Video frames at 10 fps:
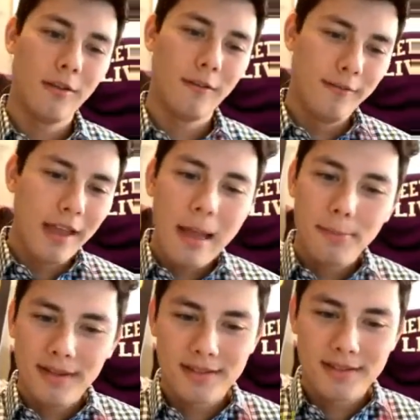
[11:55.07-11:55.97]

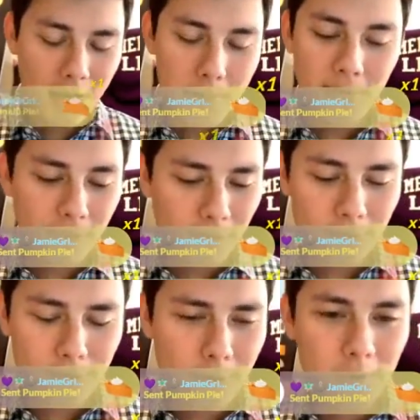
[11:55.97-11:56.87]
VIPs are coming for
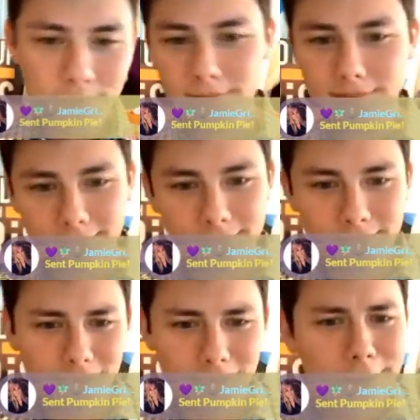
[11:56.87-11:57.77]
the throne.
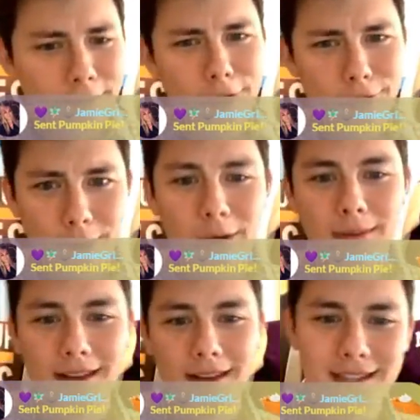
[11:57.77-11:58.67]
They're going for the
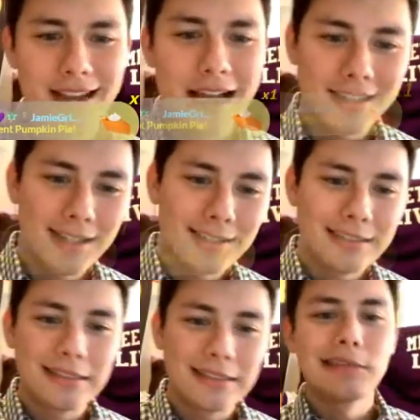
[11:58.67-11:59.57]
throne. They said the
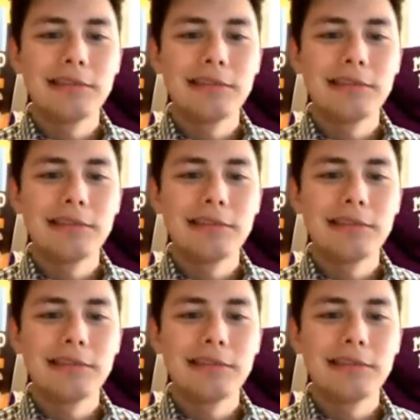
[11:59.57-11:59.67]
contest,